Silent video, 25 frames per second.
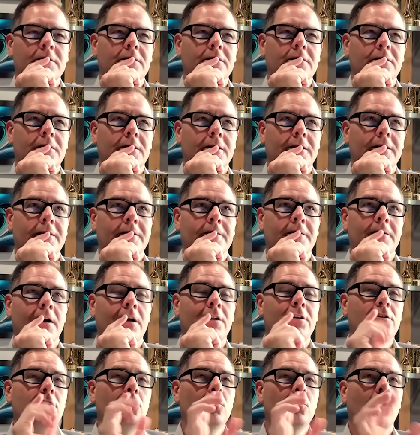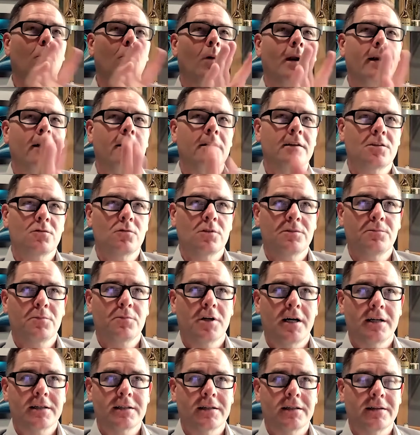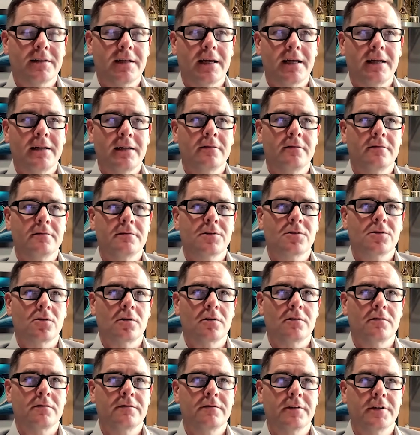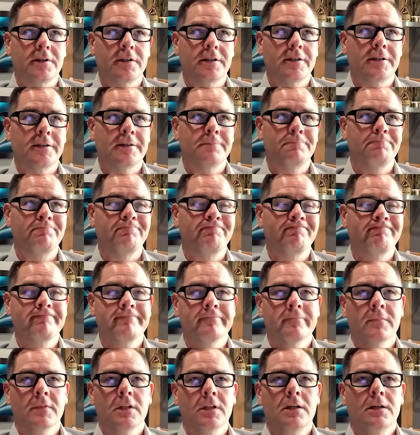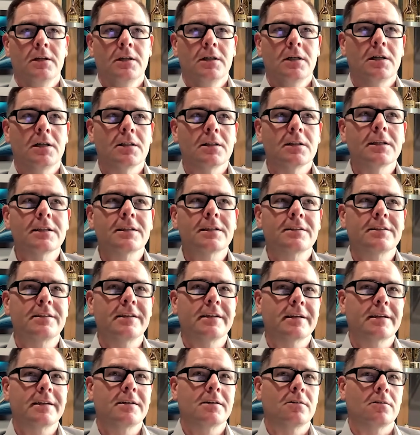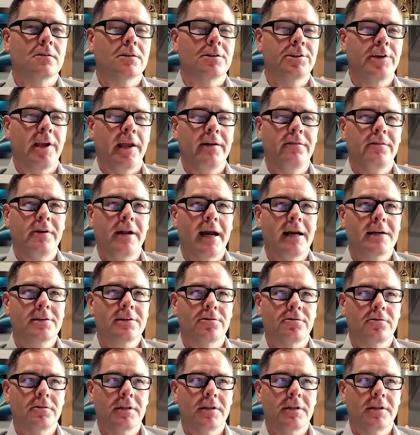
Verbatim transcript: uh, a new awareness was brought to that sort of um, holistic or chain reaction